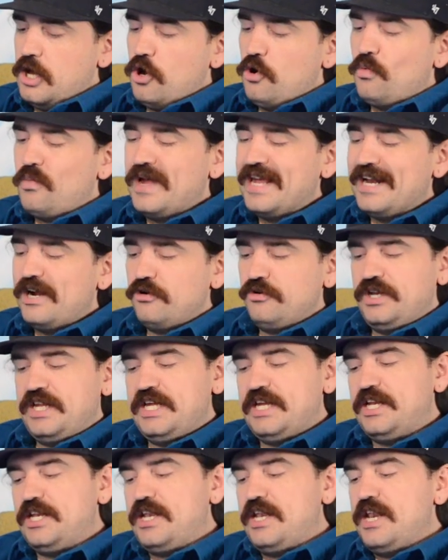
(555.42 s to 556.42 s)
We don't
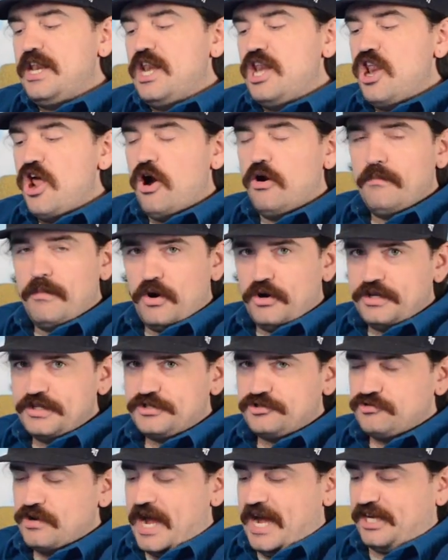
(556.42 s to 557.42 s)
need no more
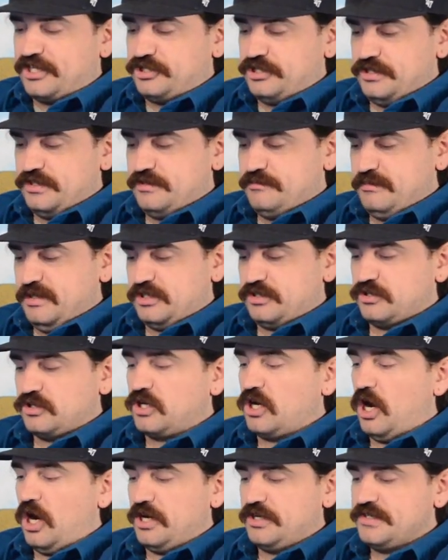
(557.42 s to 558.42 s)
distractions, Mr.
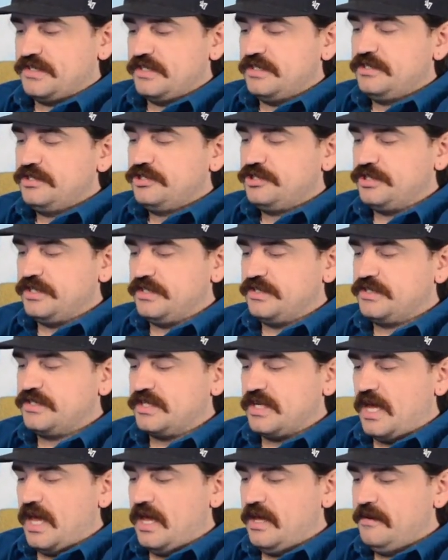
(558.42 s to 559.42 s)
Carson, she'd
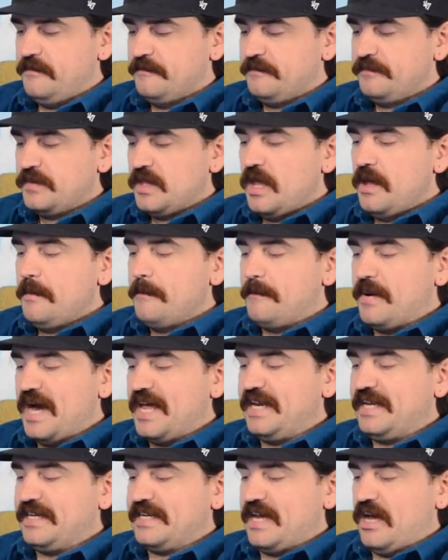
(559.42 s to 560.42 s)
say,
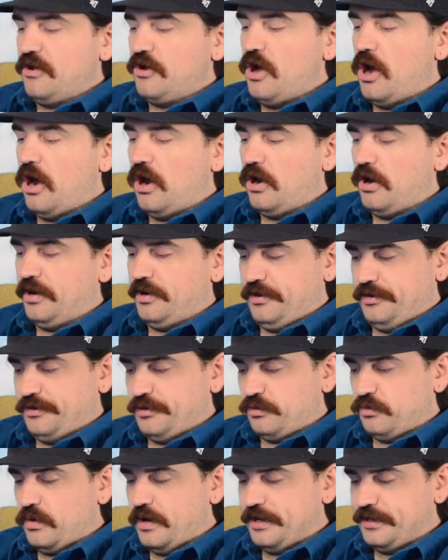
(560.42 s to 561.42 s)
biting down hard on
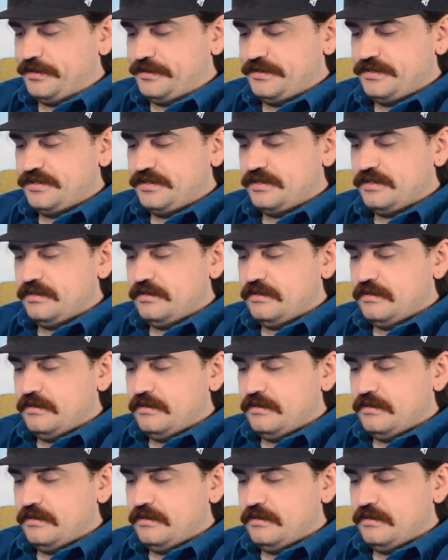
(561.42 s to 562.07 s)
her words.